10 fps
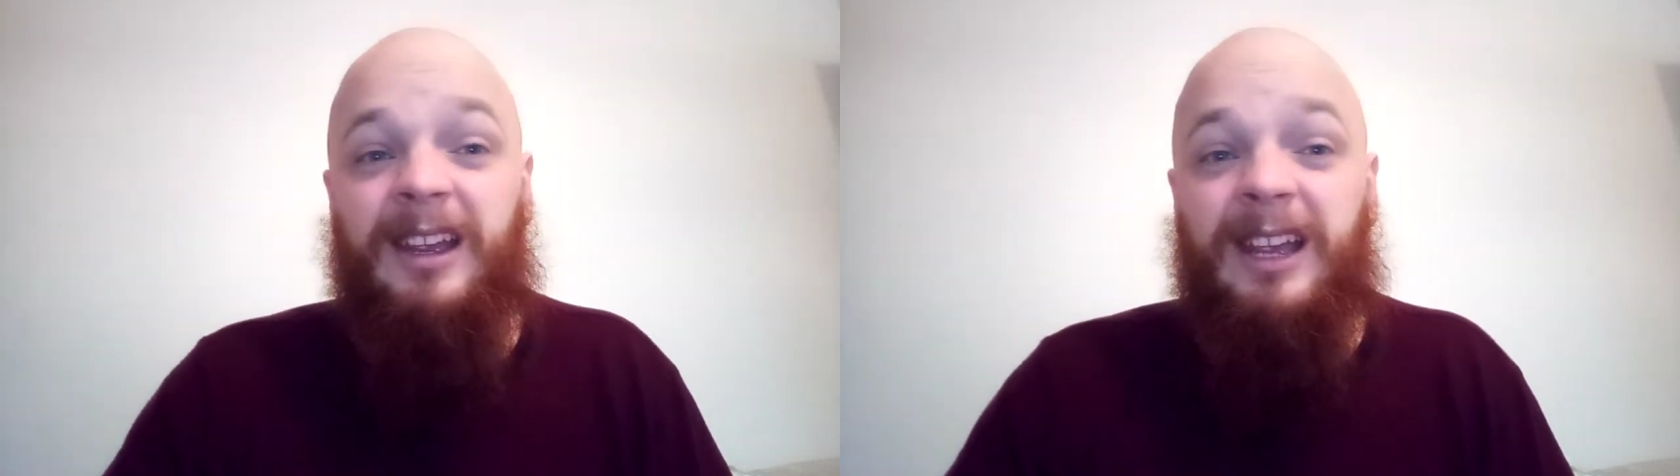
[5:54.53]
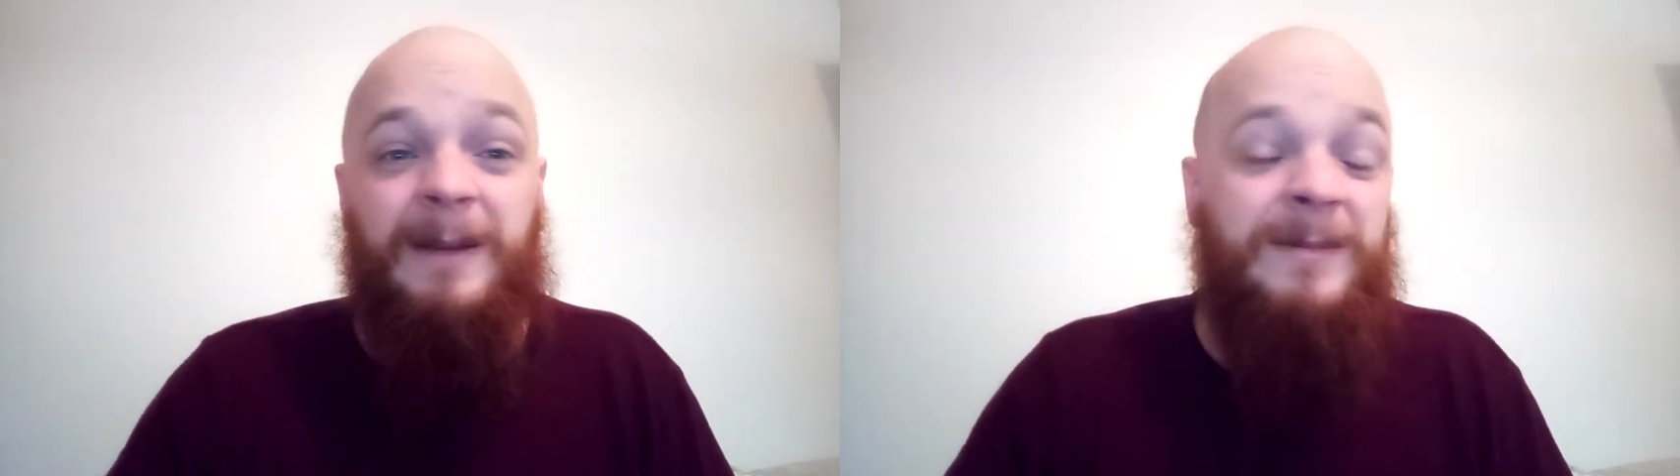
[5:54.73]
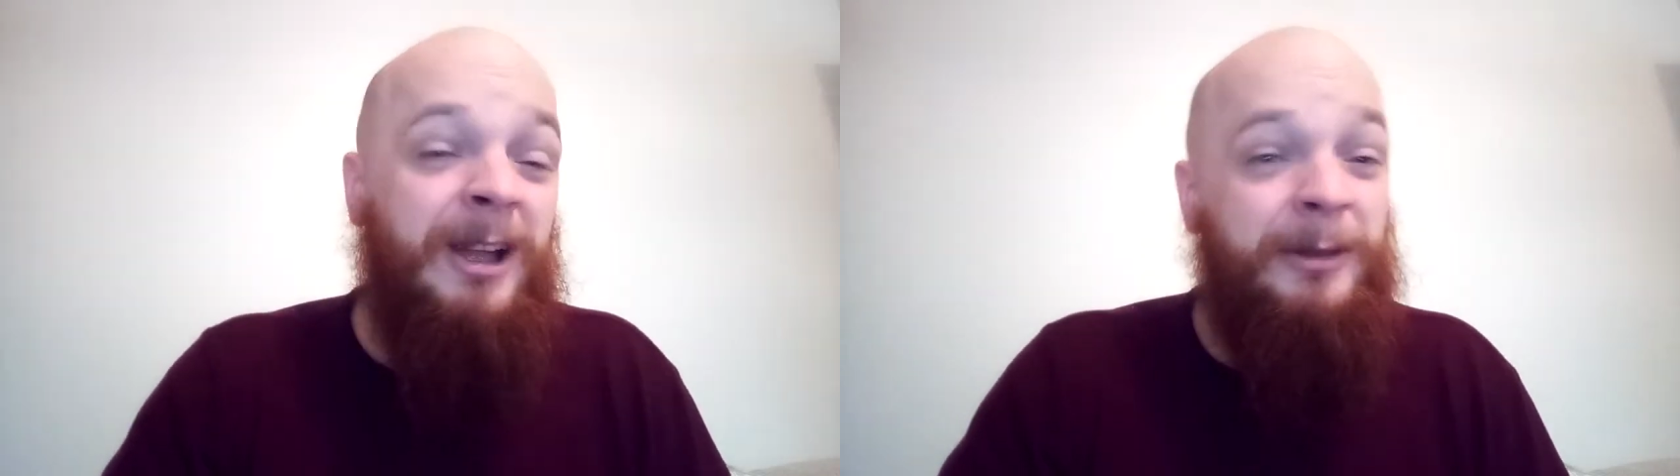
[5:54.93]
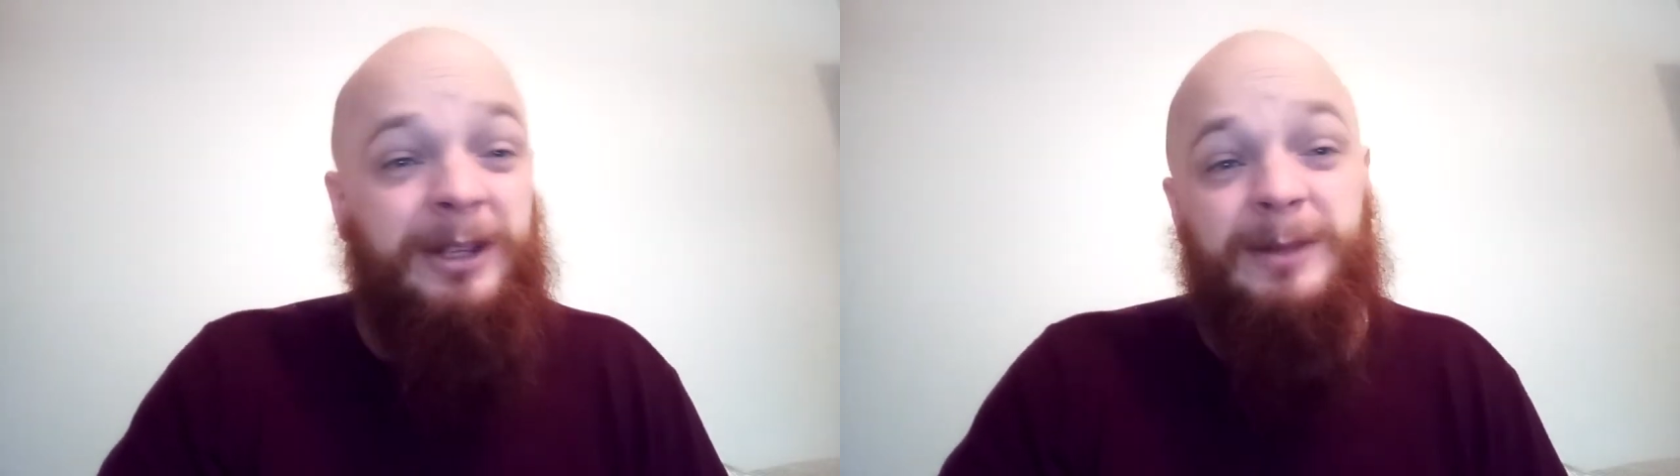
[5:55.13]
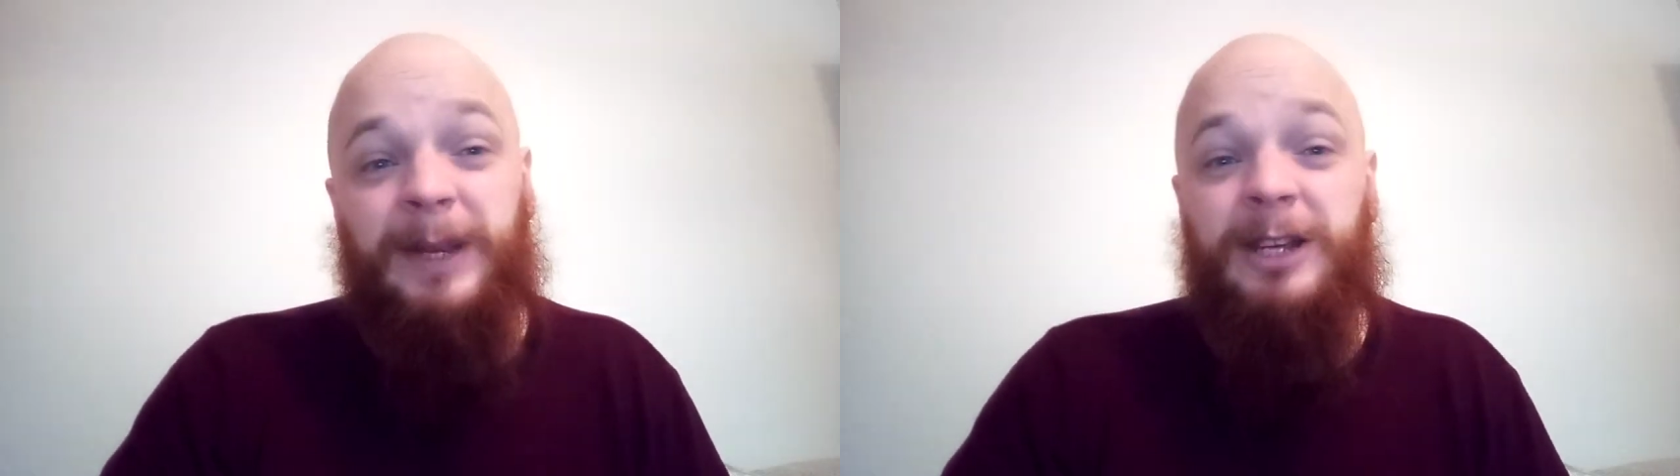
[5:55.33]

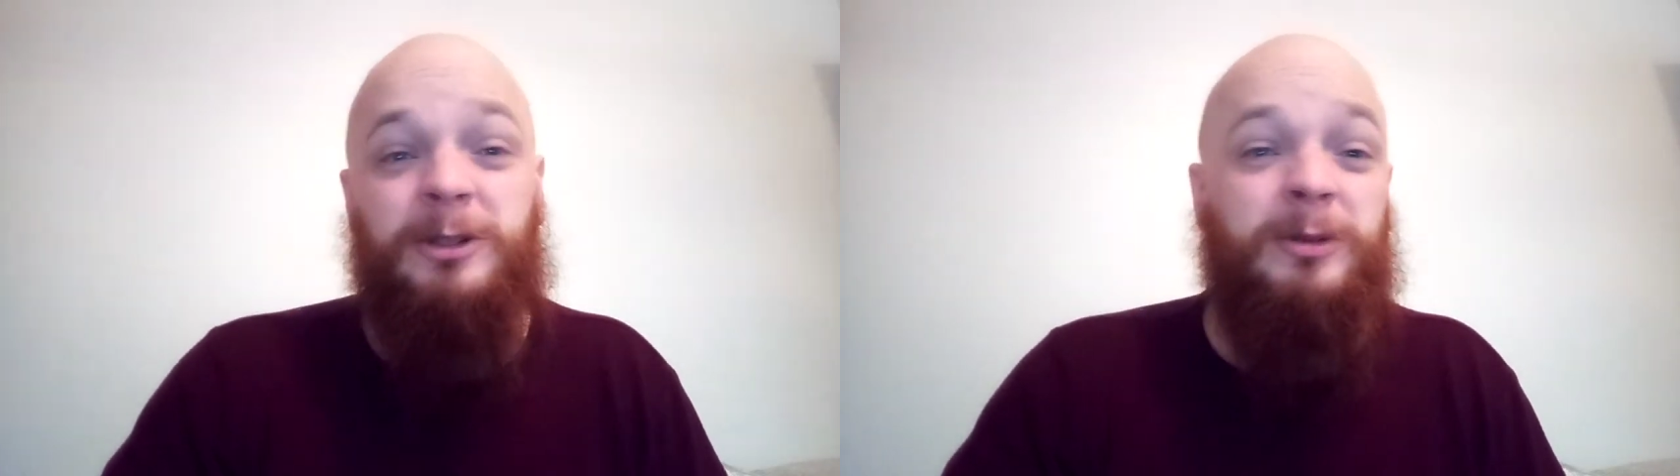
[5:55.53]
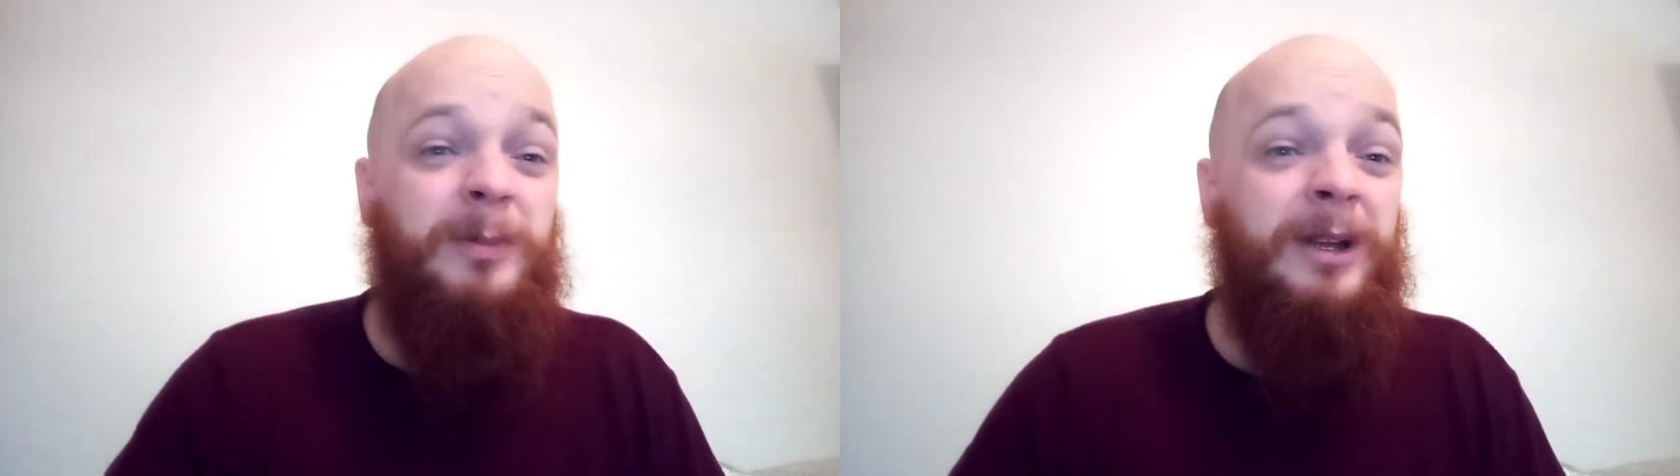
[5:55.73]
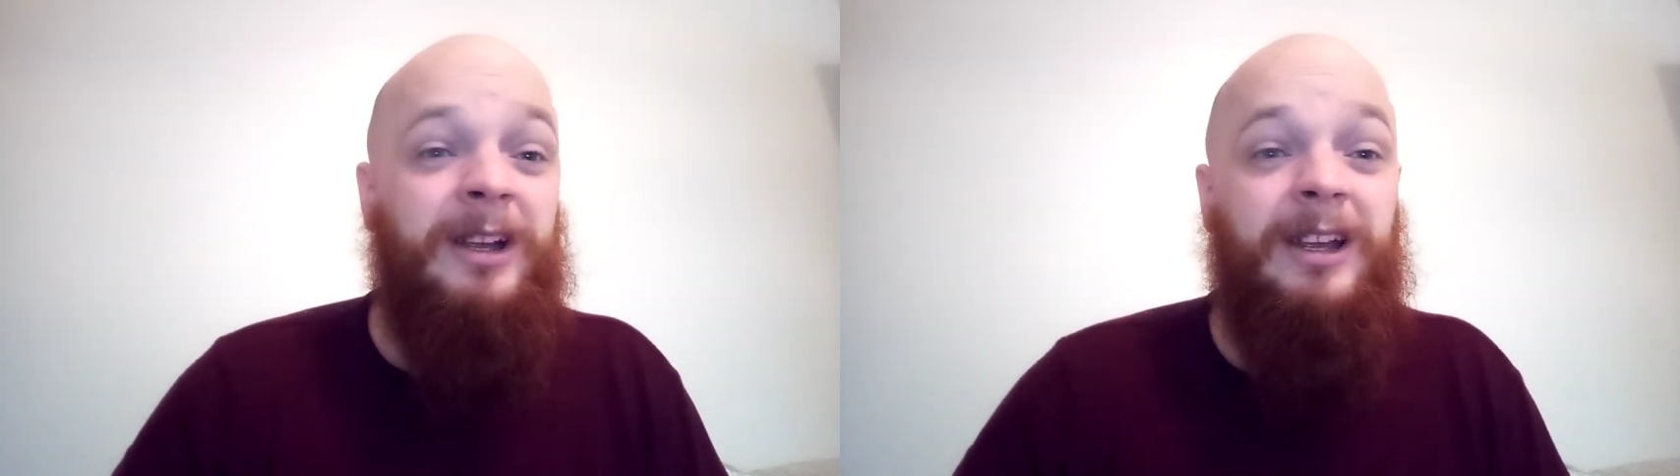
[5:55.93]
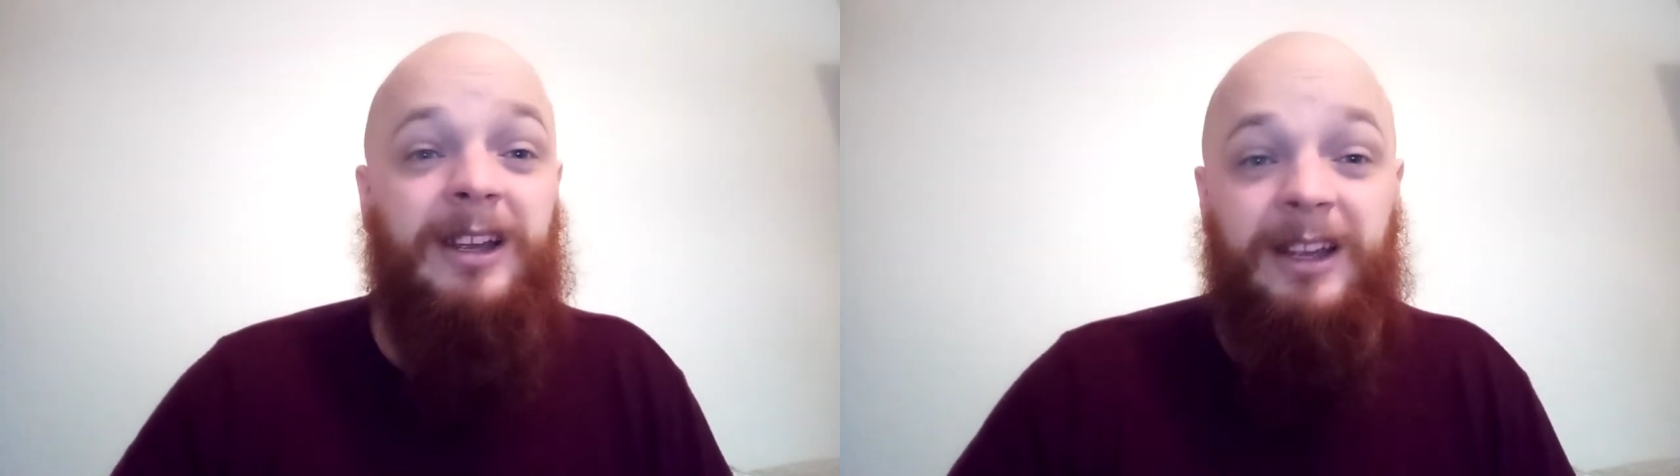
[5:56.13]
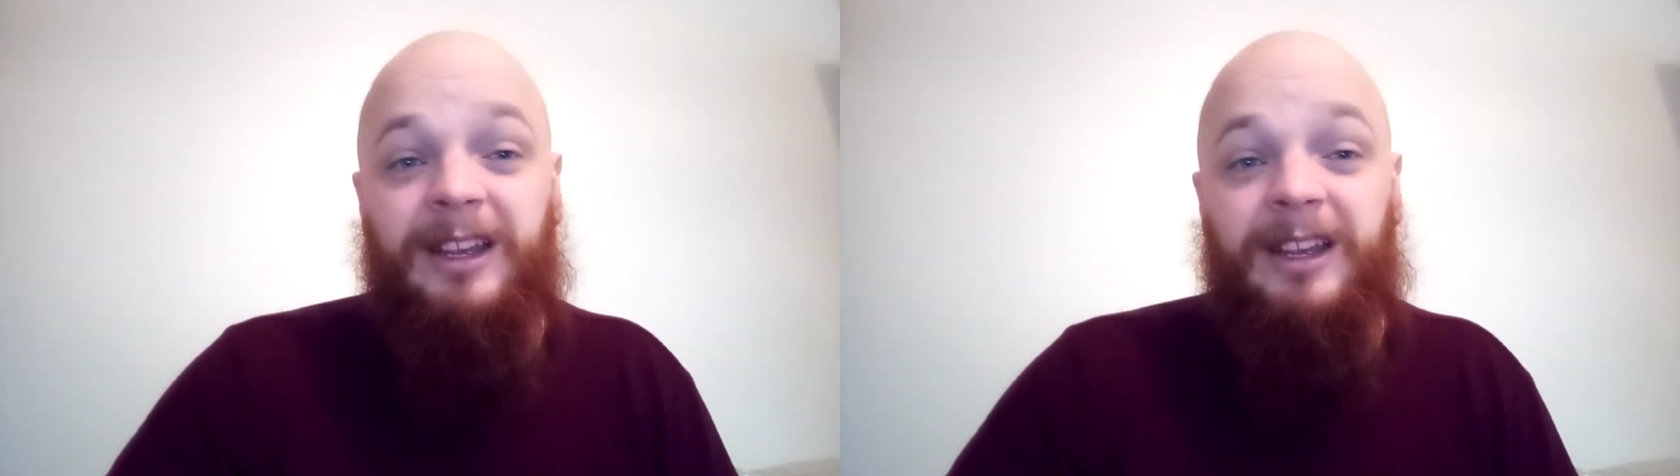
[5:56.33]
Nothing special, but